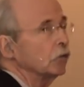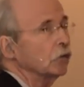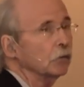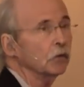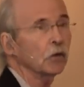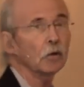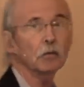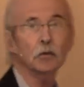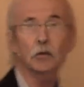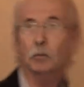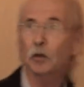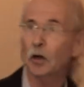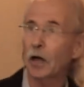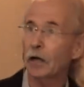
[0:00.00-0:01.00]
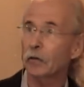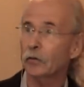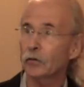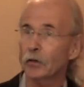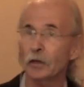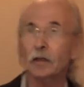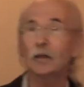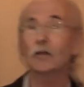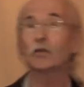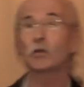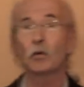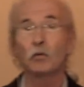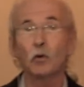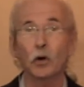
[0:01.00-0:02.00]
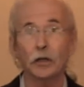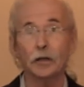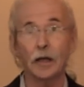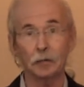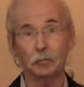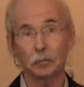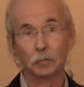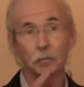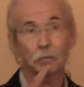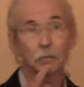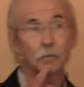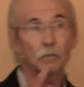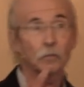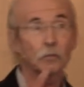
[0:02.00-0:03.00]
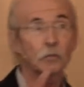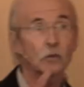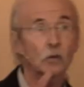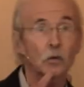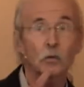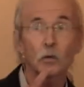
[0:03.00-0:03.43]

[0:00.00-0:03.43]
shifts over to bureaucracy is to avoid that, to